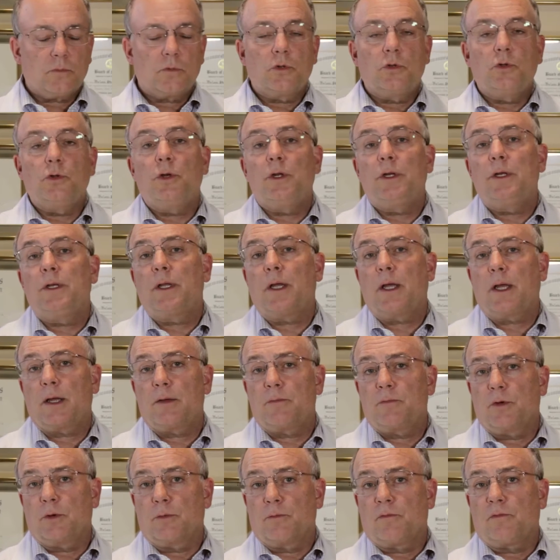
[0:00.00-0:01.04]
You need to
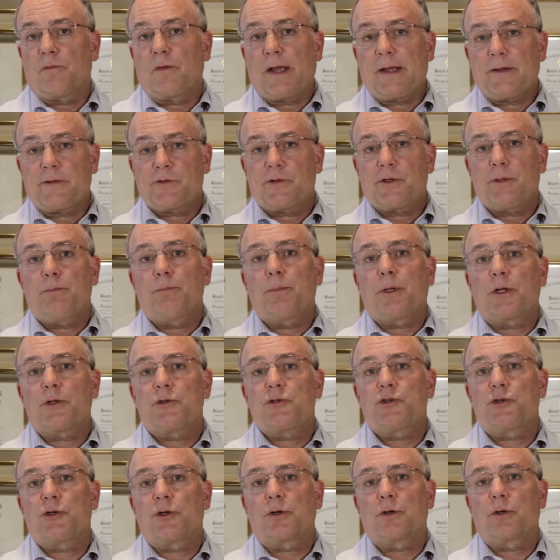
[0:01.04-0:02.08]
have your fasting blood
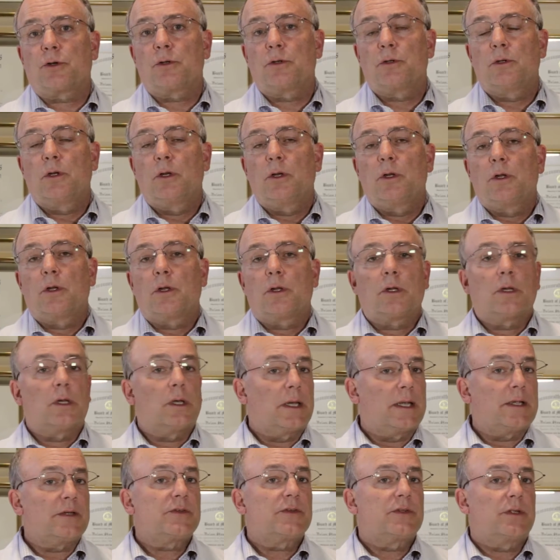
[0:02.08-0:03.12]
sugar
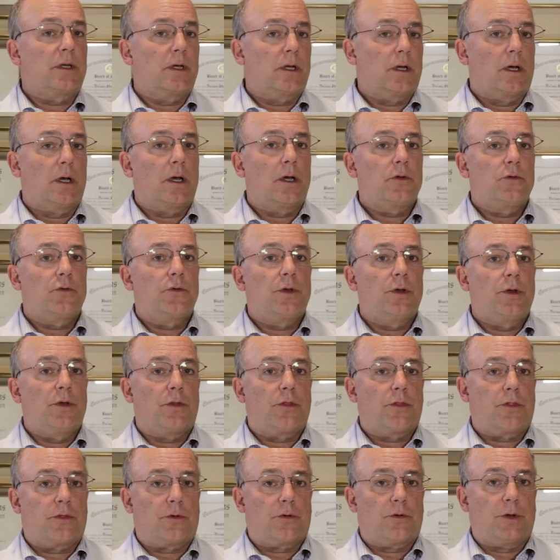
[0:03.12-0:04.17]
less than
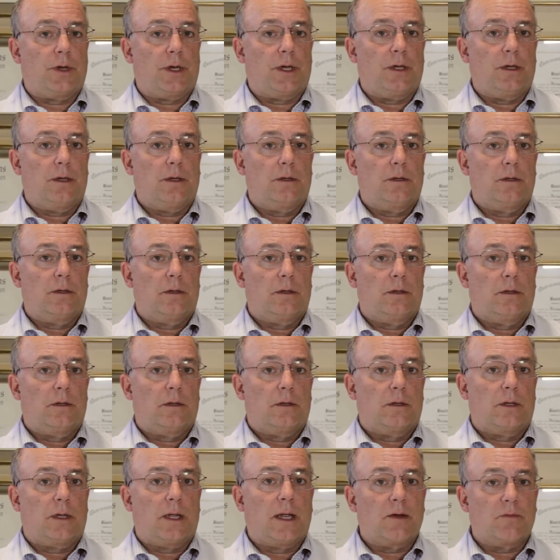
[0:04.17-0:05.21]
130
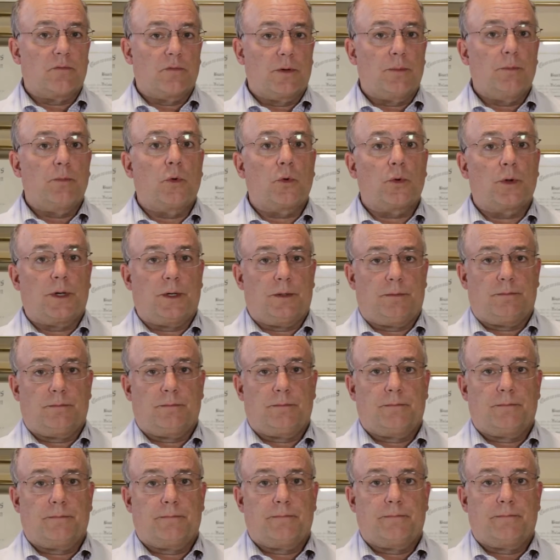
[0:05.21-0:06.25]
every morning.
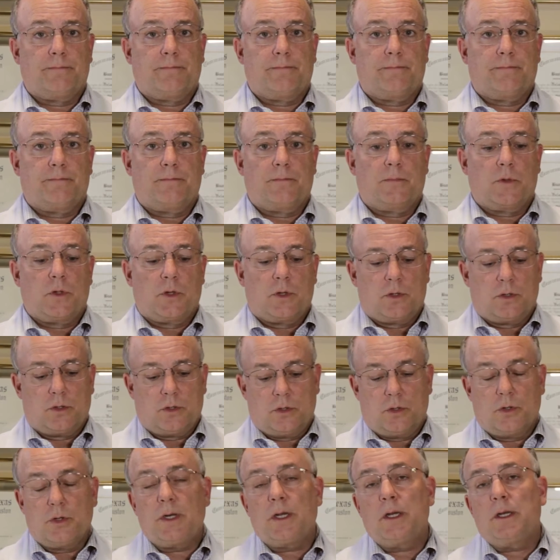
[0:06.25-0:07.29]

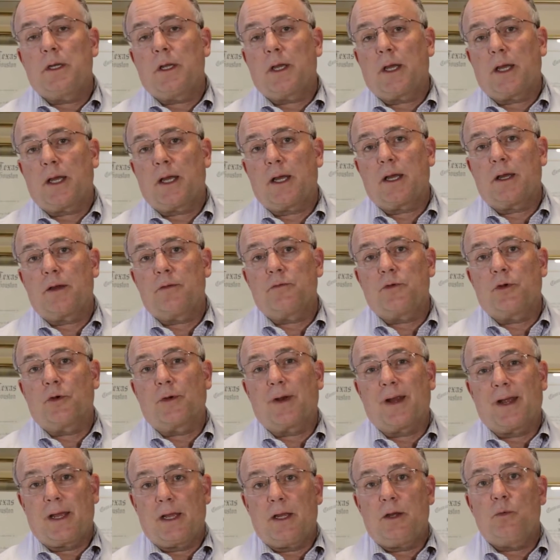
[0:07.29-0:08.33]
You need to have
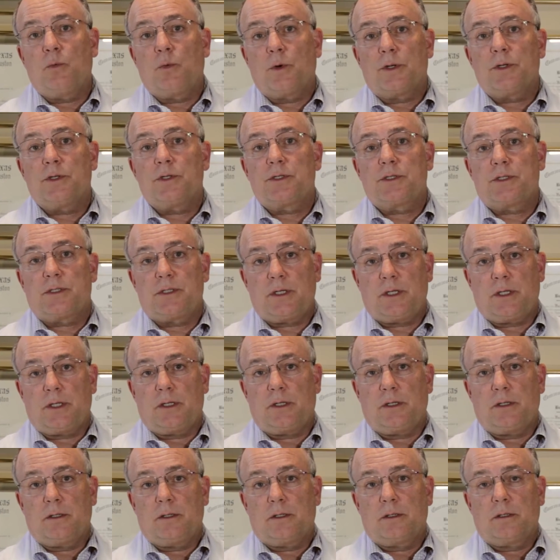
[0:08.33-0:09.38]
your
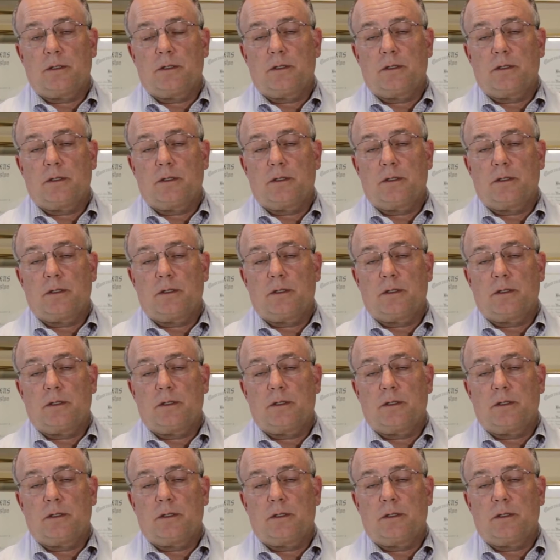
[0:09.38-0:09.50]
A1C